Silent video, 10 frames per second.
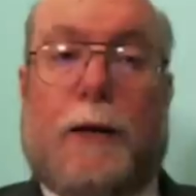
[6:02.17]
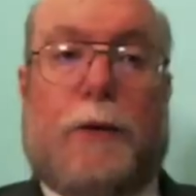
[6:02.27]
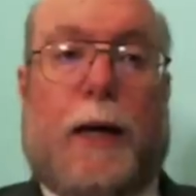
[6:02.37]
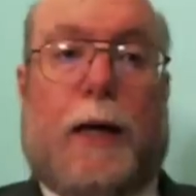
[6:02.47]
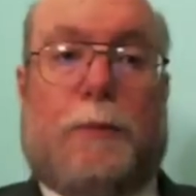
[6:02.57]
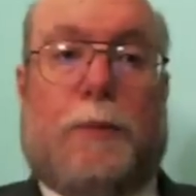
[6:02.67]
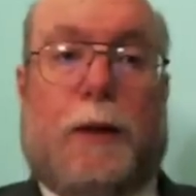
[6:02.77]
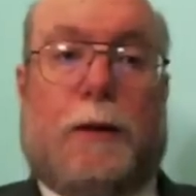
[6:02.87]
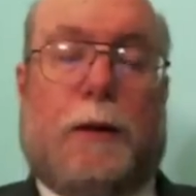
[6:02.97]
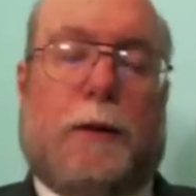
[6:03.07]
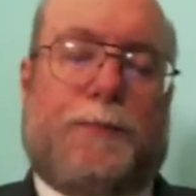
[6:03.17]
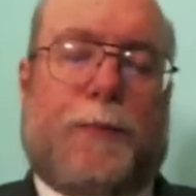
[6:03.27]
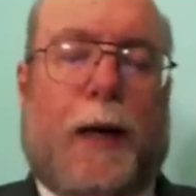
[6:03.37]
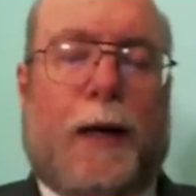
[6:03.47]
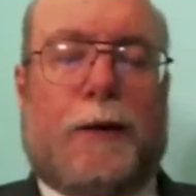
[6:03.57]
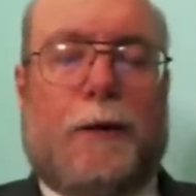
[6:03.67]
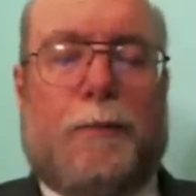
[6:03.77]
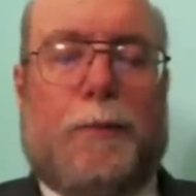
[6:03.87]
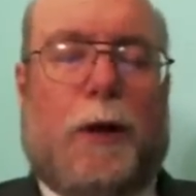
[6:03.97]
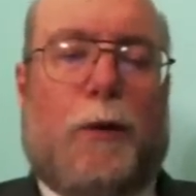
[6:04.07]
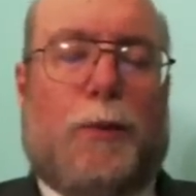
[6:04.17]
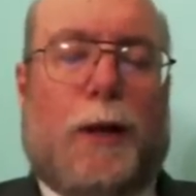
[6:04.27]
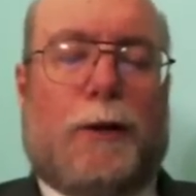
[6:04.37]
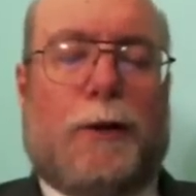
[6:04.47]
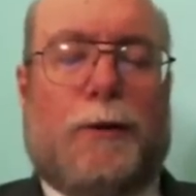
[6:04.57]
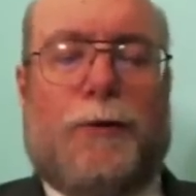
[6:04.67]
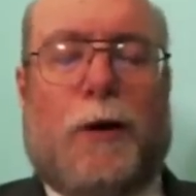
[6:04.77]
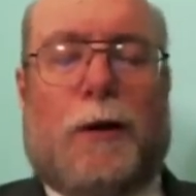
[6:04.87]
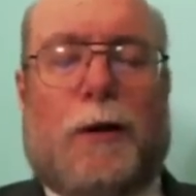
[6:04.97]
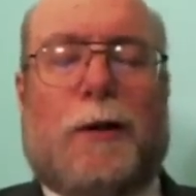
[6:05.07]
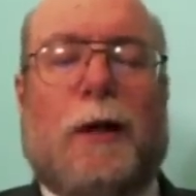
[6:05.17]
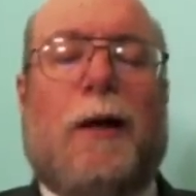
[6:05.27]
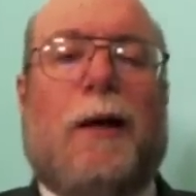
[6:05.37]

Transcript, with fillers: natural gas prices, actually below production cost